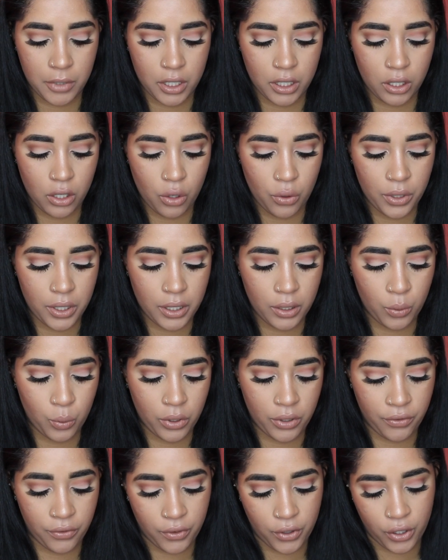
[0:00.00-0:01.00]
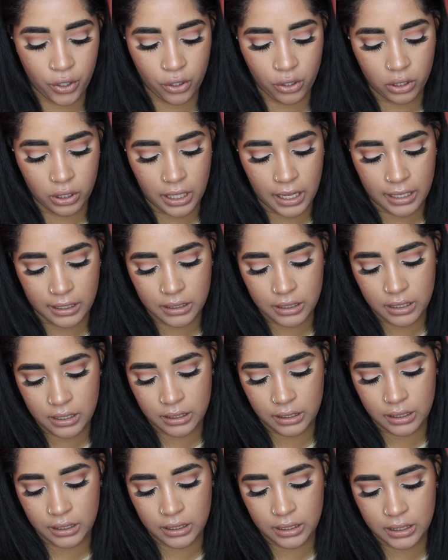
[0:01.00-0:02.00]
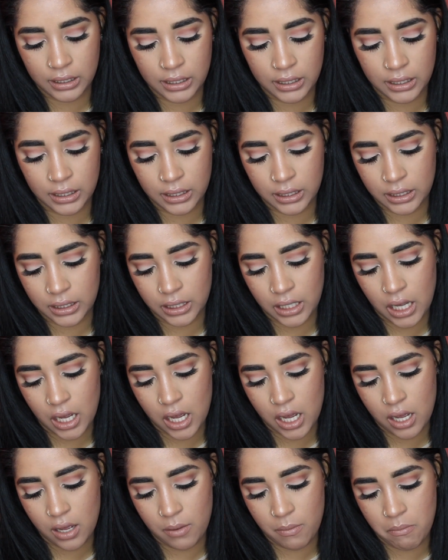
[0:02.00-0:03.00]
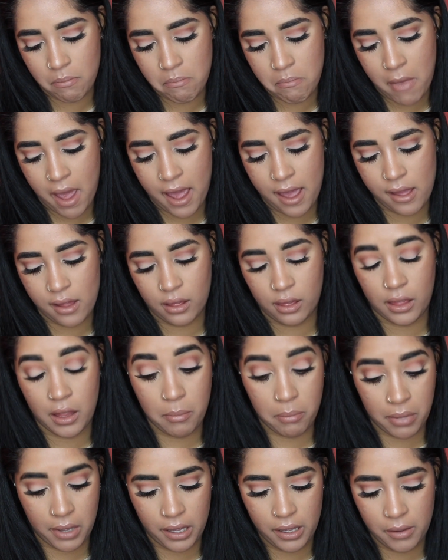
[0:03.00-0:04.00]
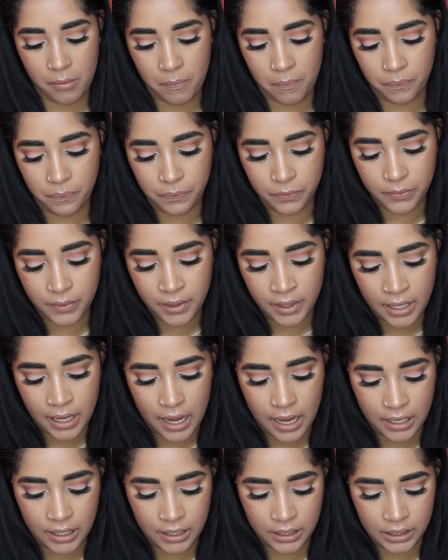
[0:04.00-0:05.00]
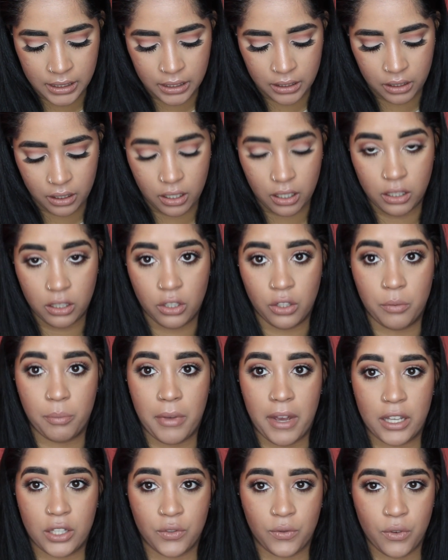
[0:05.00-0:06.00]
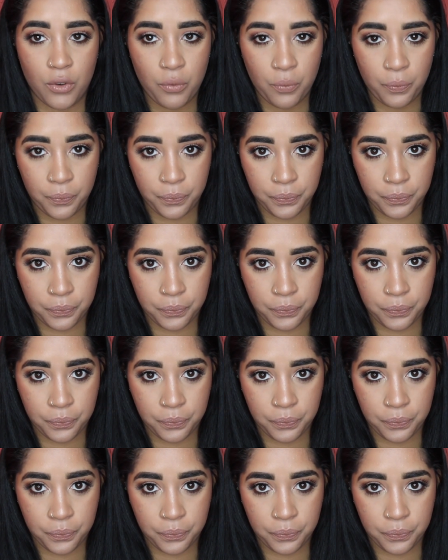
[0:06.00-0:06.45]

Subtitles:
I'm gonna go in with Girlactik's matte lip paint, and it's in the color Bashful.